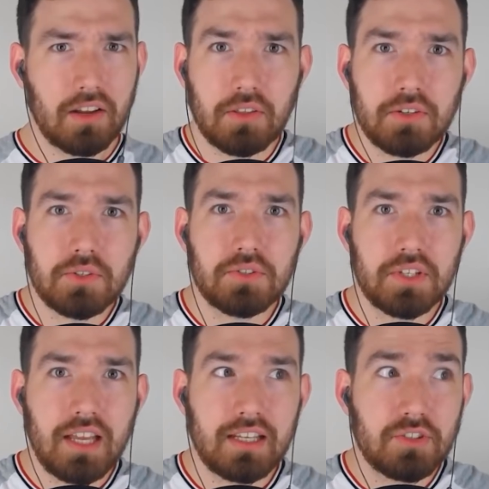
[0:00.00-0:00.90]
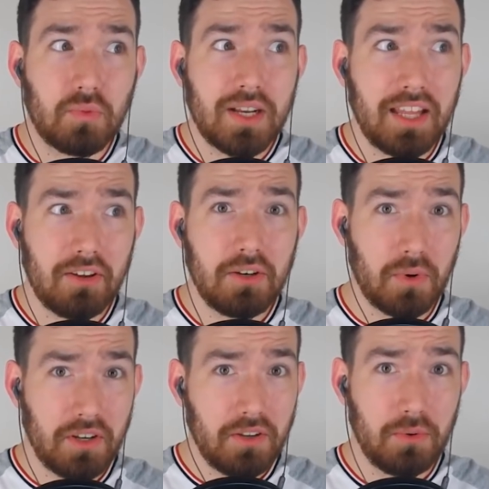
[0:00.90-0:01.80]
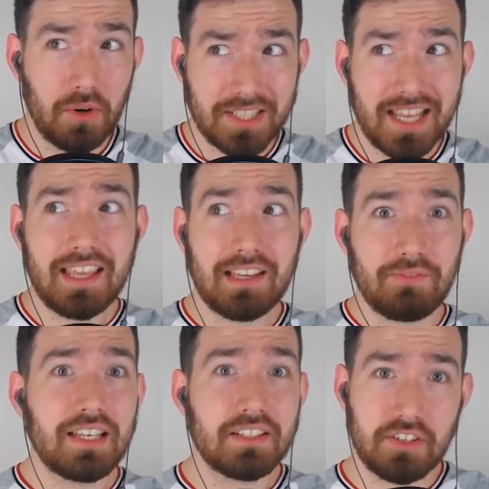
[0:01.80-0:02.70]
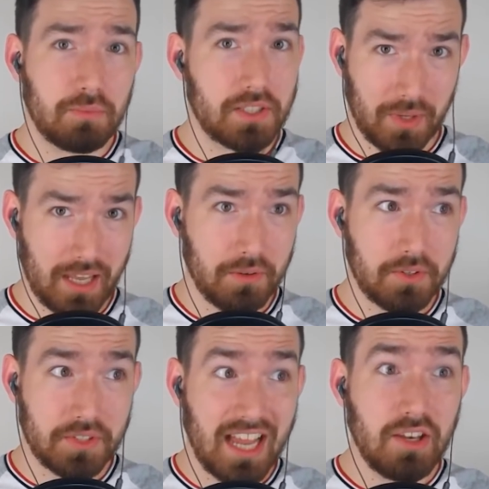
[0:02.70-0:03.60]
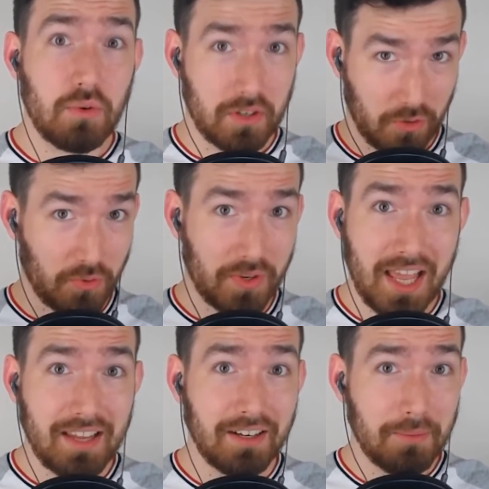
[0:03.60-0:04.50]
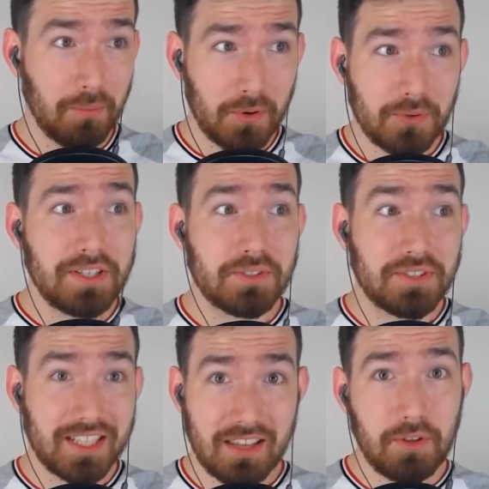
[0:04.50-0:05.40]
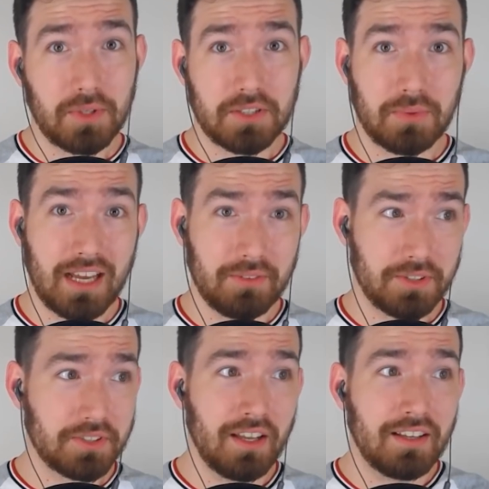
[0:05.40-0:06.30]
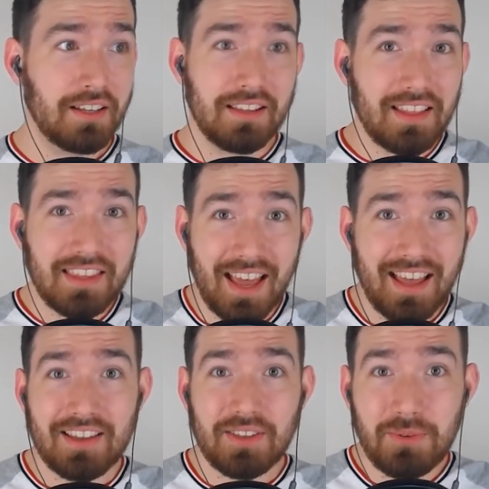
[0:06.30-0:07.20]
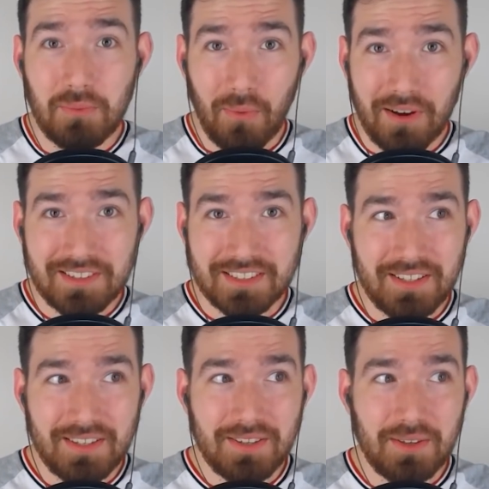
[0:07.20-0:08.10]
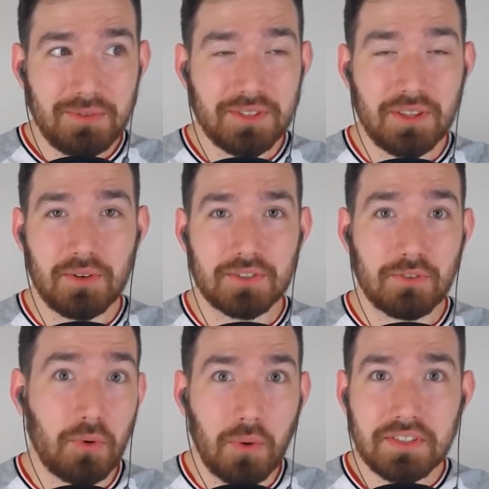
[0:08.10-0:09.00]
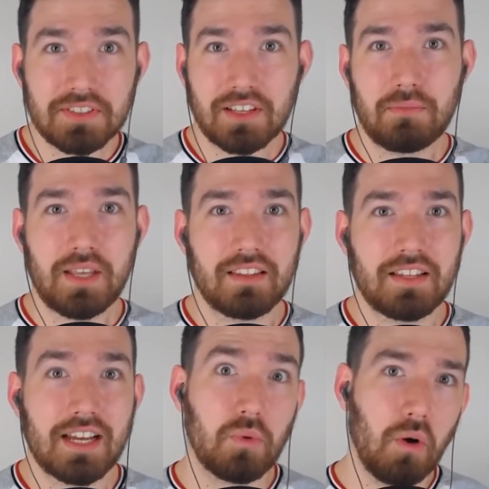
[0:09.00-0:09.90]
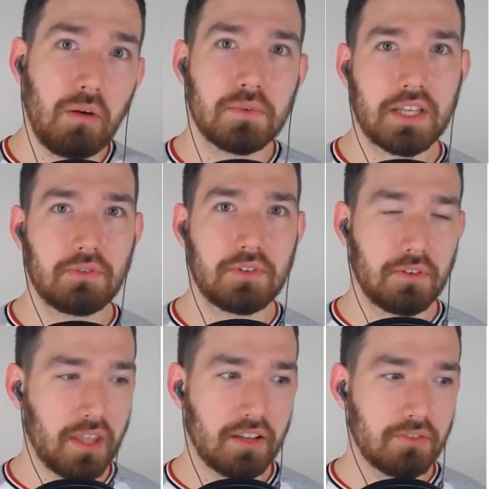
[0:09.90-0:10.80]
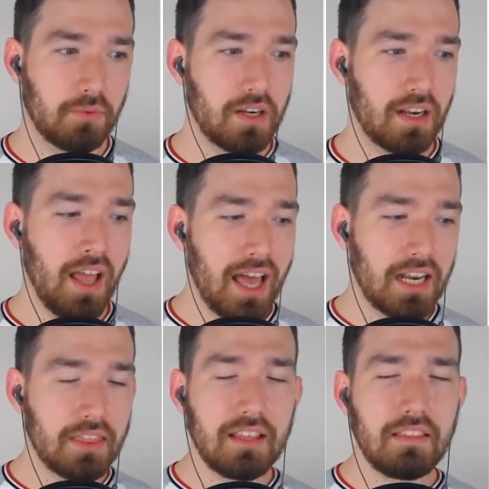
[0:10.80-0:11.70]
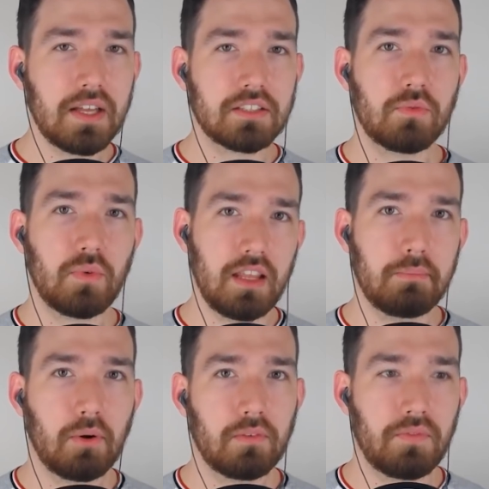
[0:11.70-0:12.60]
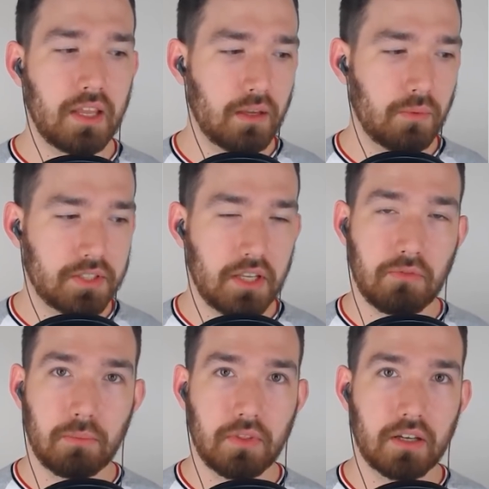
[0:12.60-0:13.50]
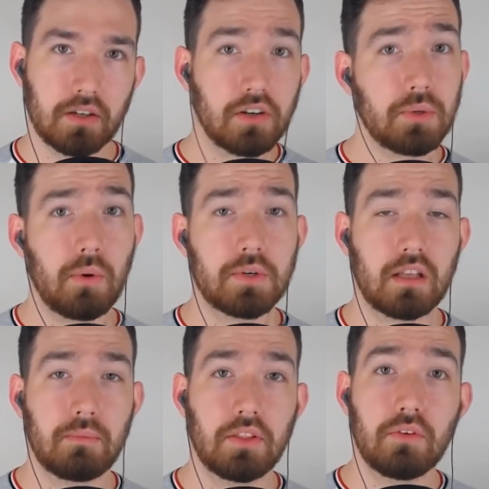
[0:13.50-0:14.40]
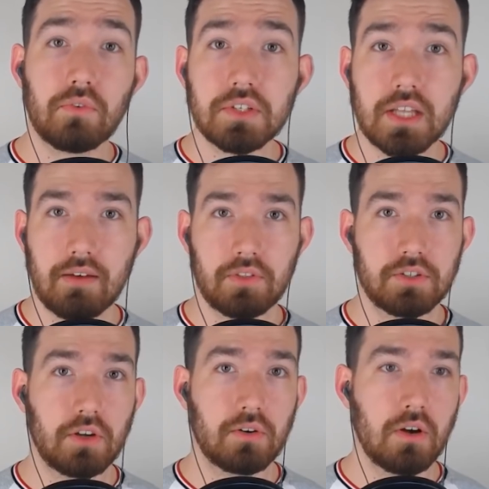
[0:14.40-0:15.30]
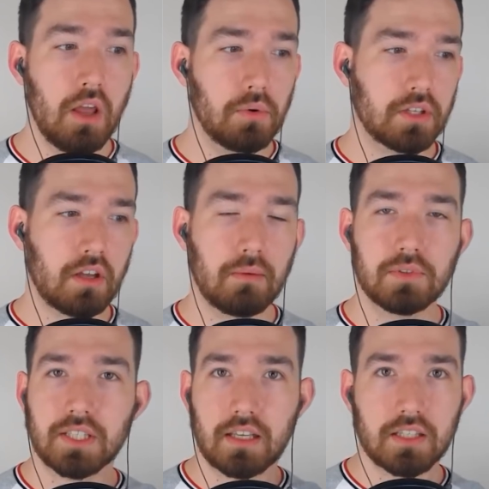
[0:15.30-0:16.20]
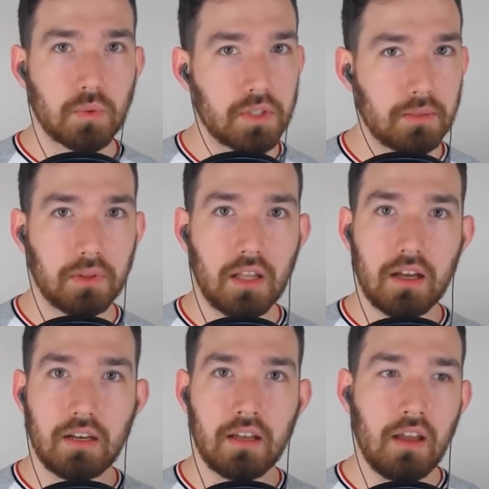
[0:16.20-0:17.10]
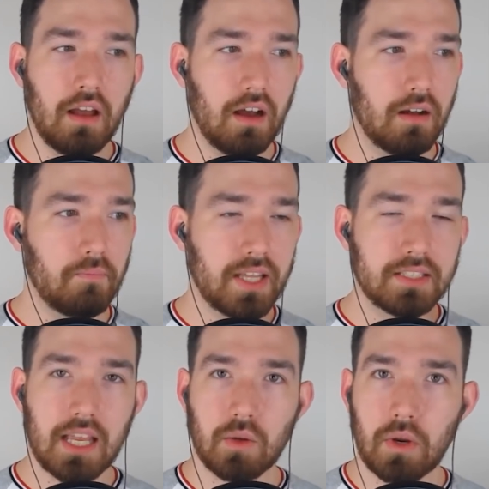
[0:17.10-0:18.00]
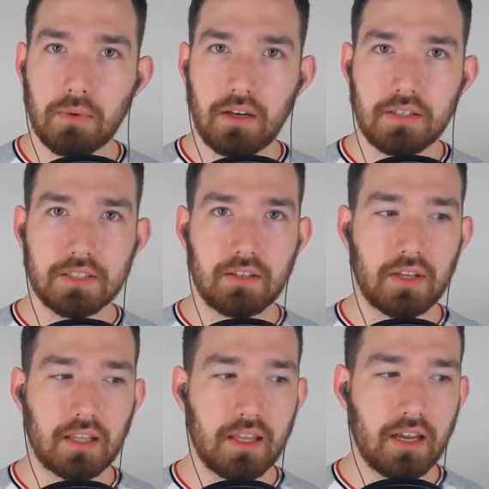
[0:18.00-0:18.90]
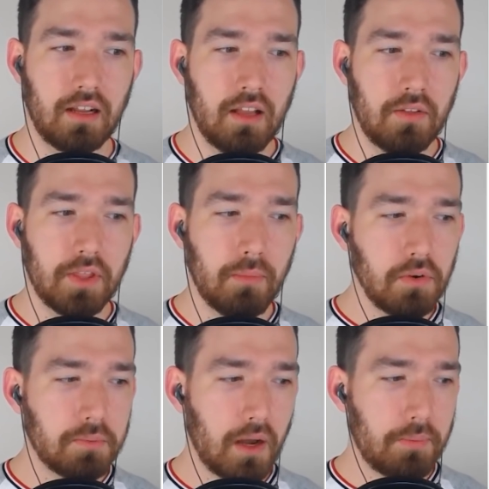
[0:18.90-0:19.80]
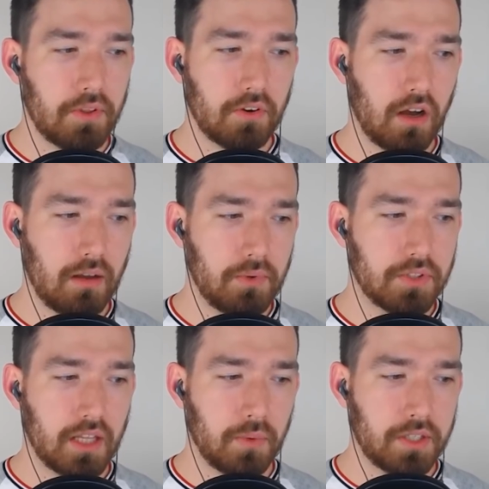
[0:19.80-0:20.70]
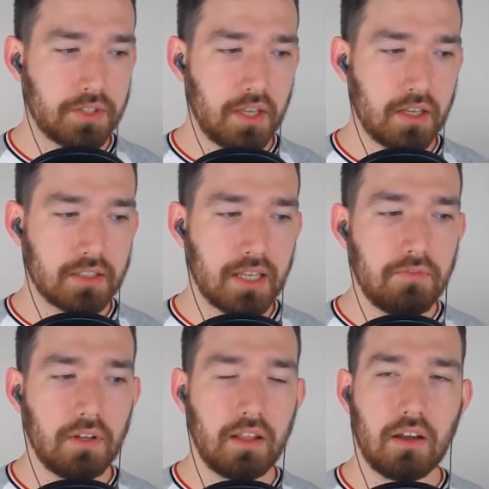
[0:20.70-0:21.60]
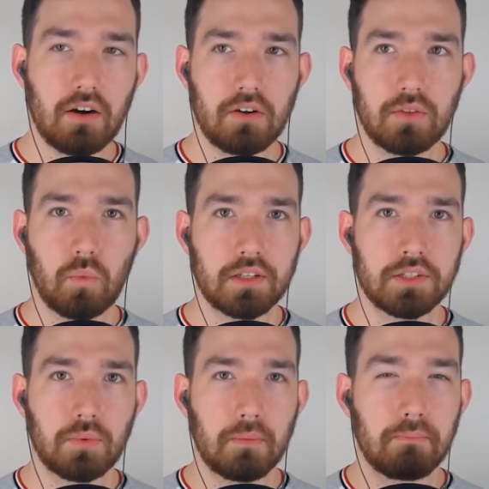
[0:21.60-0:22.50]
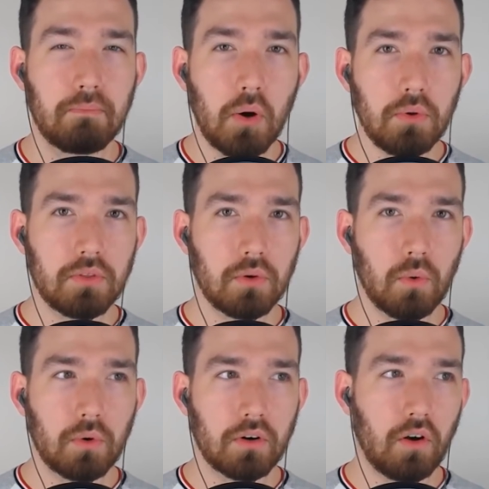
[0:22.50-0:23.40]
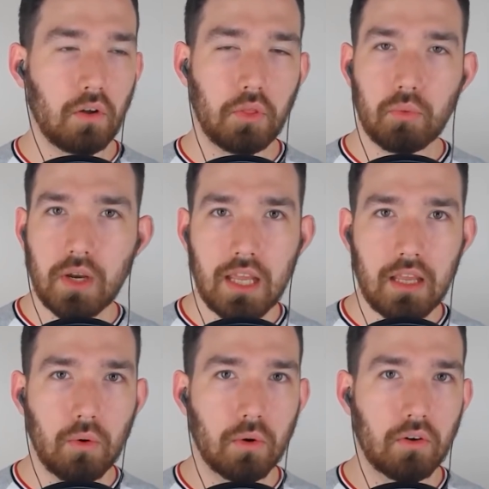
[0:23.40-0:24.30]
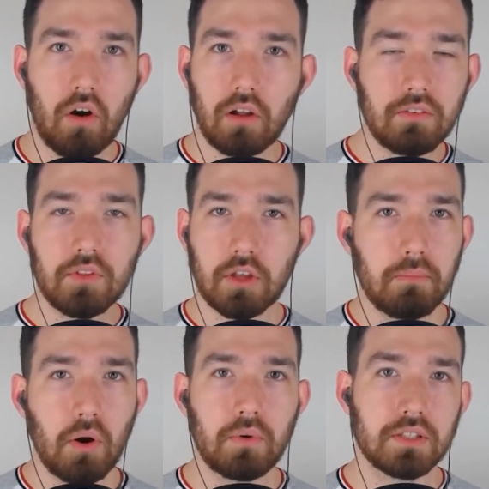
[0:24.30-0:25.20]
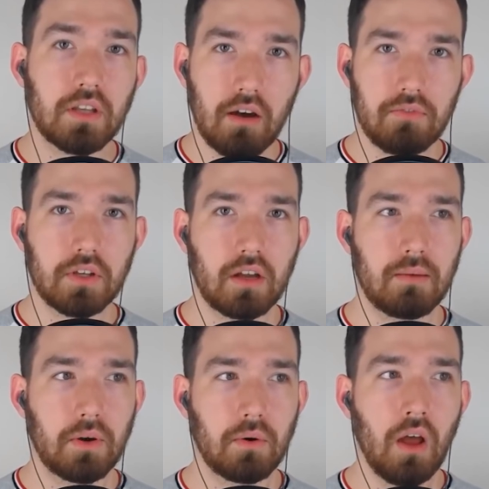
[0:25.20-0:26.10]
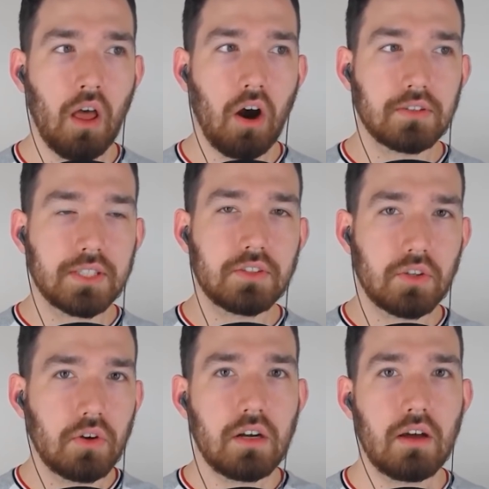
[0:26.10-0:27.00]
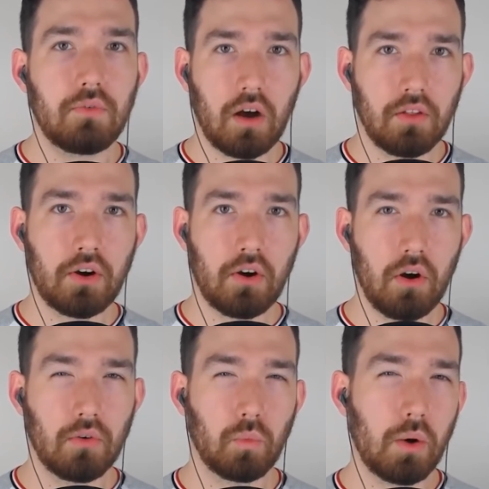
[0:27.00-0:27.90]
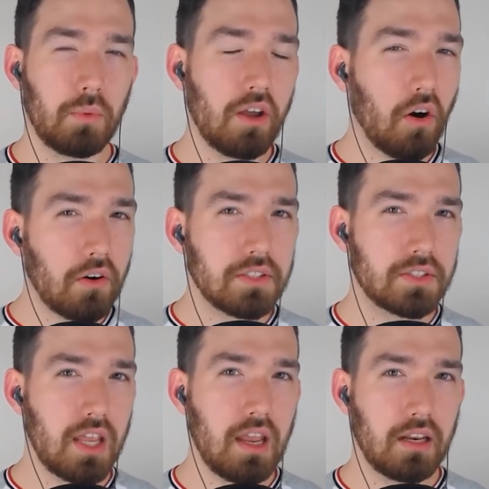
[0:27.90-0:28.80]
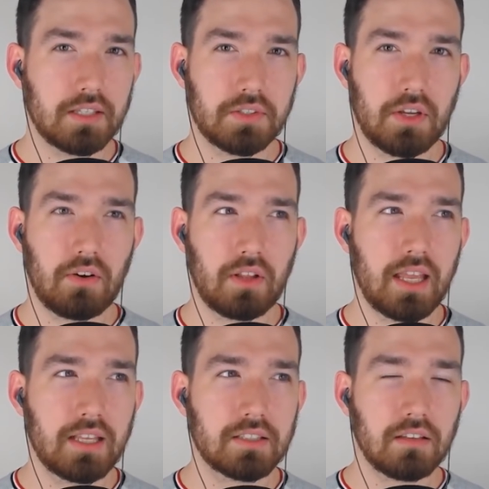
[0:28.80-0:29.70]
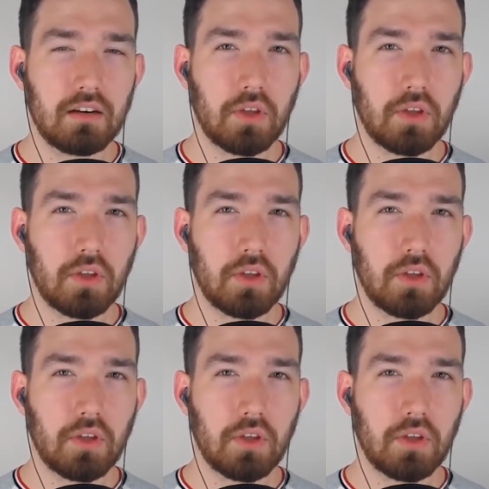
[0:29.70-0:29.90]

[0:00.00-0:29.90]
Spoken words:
Cathar's Crusade is really good when you are taking advantage of +1 counters and you can create more creatures to give you +1 counters. Like, yeah, you want to use those. Of course it's going to be in the deck. You almost can't avoid it. And I think that that's a really important thing that we see from the cards that we were talking about in the first half of the show with the combos like Exquisite Blood and Sanguine Bond and stuff like that. The most popular combos that we see definitely are the ones where both or all 3 or all of the components of the combo are just good enough on their own. What we aren't seeing necessarily is a lot